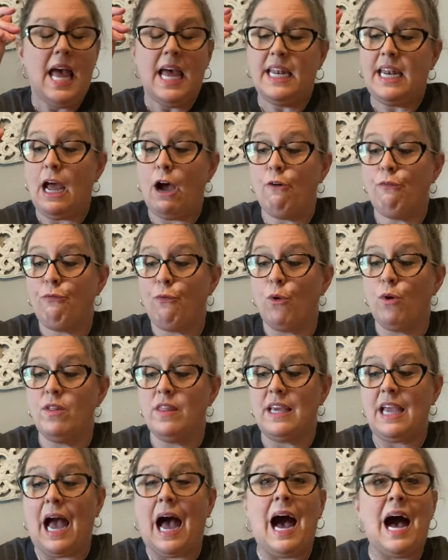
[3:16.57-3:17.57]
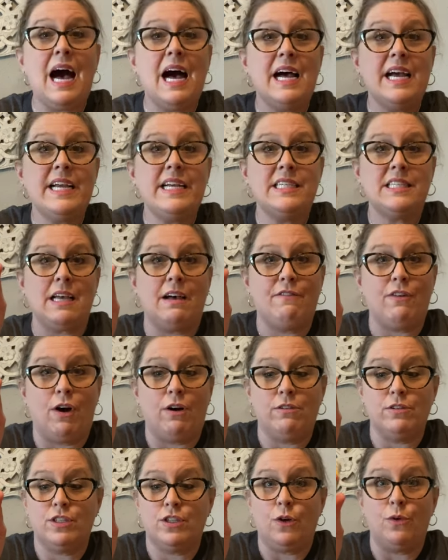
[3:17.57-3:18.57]
Now for the eyes, I've
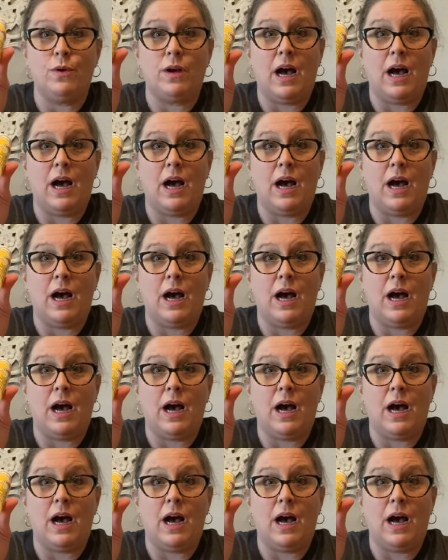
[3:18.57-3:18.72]
also